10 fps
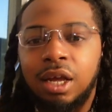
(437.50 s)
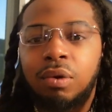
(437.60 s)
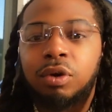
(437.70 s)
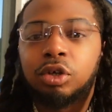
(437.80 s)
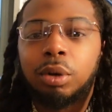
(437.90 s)

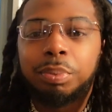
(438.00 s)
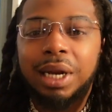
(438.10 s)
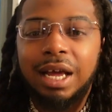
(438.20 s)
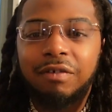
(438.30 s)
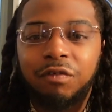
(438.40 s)
When you're
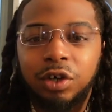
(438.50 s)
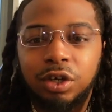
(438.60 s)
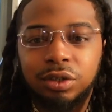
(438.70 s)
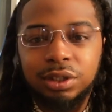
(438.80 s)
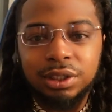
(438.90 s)
applying for
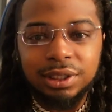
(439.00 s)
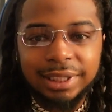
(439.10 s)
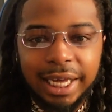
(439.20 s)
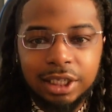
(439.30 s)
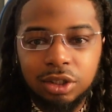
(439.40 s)
your
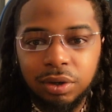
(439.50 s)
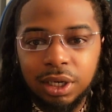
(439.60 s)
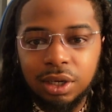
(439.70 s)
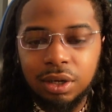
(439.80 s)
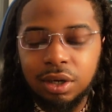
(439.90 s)
next
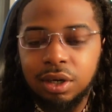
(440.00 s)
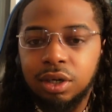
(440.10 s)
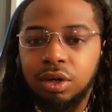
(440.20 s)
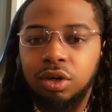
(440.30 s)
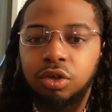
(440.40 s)
credit
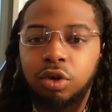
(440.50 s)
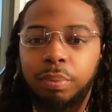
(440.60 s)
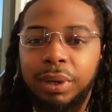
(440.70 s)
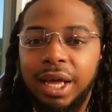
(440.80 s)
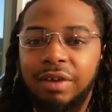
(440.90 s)
card or you're
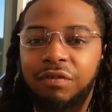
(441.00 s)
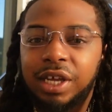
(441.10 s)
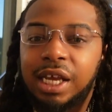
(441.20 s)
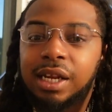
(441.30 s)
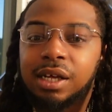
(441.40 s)
applying for
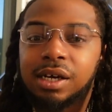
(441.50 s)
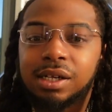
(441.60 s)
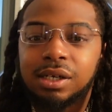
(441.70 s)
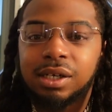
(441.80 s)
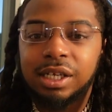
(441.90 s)
any
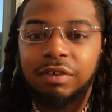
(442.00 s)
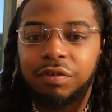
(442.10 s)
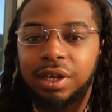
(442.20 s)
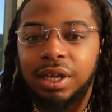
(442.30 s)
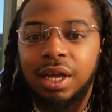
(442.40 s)
other
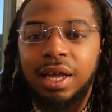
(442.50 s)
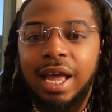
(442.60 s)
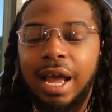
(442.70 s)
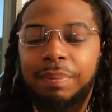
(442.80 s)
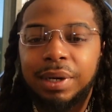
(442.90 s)
different
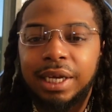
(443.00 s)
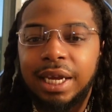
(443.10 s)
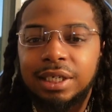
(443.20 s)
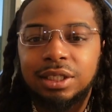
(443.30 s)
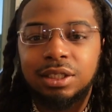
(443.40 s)

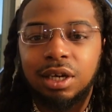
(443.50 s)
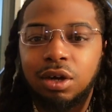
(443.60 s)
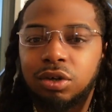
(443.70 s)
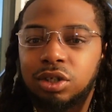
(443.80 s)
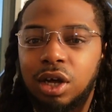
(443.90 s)
applications,
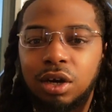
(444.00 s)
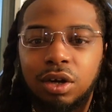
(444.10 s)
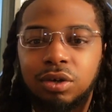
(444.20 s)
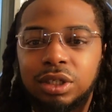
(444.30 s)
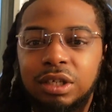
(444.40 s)
loans, auto
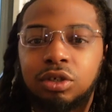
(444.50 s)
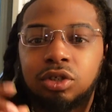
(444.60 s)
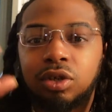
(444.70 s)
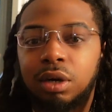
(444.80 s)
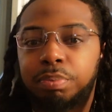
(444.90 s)
loans, and you
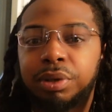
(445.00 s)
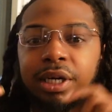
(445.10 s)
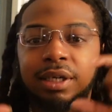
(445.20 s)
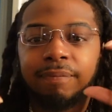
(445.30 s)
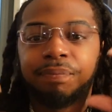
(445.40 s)
start
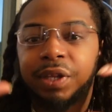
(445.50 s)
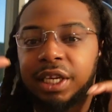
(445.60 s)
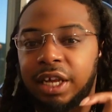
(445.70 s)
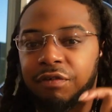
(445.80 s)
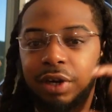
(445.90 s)
putting
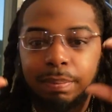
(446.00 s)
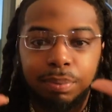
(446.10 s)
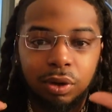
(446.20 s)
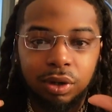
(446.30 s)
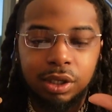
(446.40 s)
different
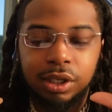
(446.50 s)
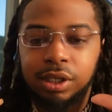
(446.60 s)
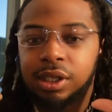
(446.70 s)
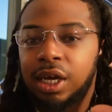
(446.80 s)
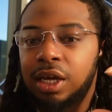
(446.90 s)

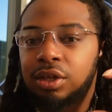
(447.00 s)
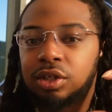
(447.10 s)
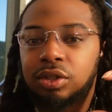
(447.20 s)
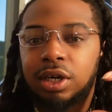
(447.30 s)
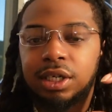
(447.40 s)
employers, you
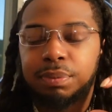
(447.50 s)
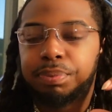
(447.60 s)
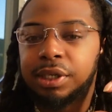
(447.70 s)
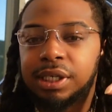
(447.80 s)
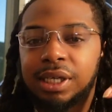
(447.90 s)
start
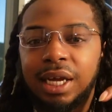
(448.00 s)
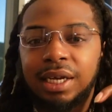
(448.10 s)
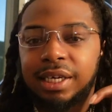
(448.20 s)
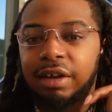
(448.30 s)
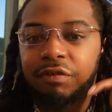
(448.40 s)
putting
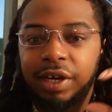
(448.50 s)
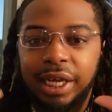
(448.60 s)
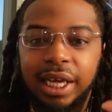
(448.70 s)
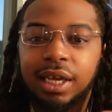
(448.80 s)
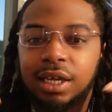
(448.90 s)
different
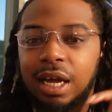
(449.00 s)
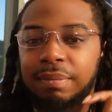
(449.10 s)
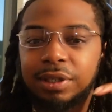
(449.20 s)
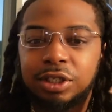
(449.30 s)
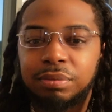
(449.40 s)
income
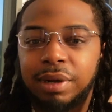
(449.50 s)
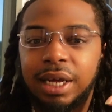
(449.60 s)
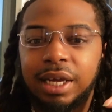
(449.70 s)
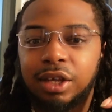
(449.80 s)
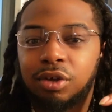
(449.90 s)
what you
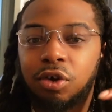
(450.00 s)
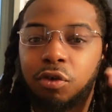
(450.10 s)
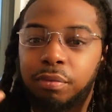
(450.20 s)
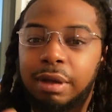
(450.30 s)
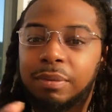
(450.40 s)
make, and you don't
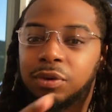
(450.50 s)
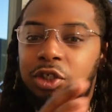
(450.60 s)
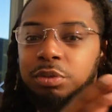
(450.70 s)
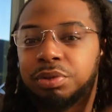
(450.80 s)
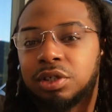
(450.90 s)
remember what
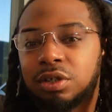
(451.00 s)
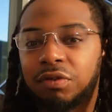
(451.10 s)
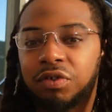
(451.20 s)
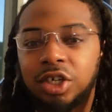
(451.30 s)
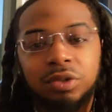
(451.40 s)
you put on your
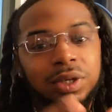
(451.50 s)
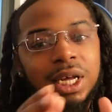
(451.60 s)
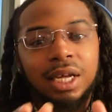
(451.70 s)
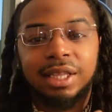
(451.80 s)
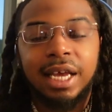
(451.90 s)
first one,
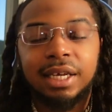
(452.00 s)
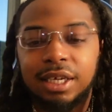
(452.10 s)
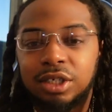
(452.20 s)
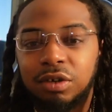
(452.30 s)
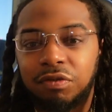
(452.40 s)
that can
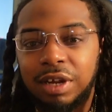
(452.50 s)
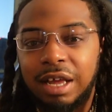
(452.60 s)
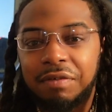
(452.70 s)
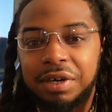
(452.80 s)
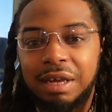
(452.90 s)
get you
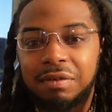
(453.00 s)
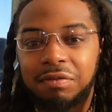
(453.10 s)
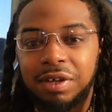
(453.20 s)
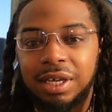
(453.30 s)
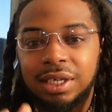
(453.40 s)
flagged from Navy
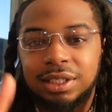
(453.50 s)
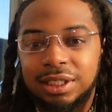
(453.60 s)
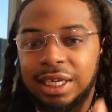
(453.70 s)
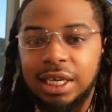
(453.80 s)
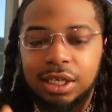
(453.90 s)
Fed.
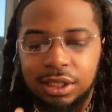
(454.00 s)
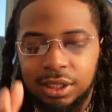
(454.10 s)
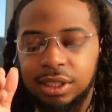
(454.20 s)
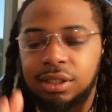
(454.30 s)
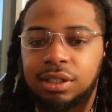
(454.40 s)
Just
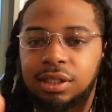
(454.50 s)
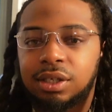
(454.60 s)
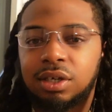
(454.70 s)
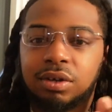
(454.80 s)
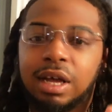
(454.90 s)
inconsistencies
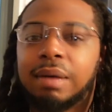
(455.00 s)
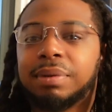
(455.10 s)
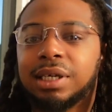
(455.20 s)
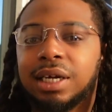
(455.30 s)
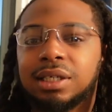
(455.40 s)
on your
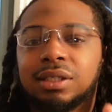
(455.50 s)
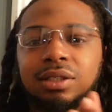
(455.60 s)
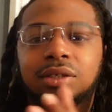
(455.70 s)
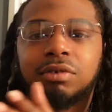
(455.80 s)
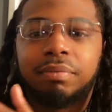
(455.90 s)
application.
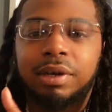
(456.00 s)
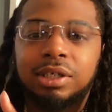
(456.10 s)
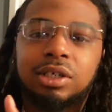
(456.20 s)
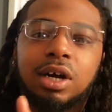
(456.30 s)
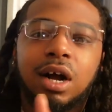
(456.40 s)
So you want to make
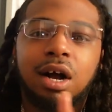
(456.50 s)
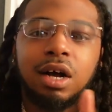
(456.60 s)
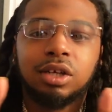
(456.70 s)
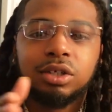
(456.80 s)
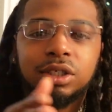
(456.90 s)
sure
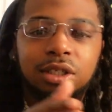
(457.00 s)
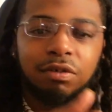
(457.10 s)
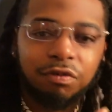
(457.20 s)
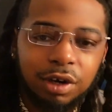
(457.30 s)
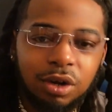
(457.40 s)
all your
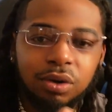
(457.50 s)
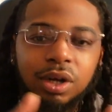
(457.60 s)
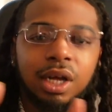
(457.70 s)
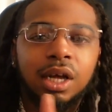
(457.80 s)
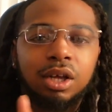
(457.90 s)
stuff flow,
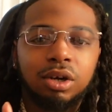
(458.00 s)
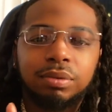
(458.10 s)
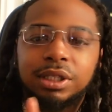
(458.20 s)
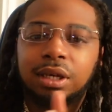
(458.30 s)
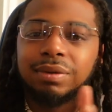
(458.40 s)

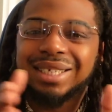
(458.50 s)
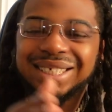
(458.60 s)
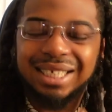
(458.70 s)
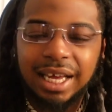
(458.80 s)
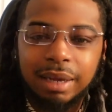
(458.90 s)
with the
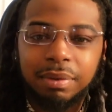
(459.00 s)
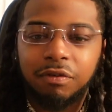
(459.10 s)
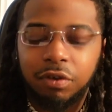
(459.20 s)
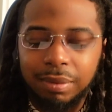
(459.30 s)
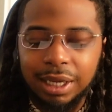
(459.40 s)
same
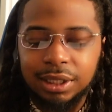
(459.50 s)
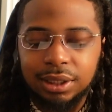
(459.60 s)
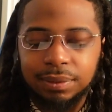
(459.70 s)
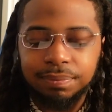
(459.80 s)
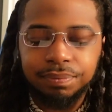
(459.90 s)
information.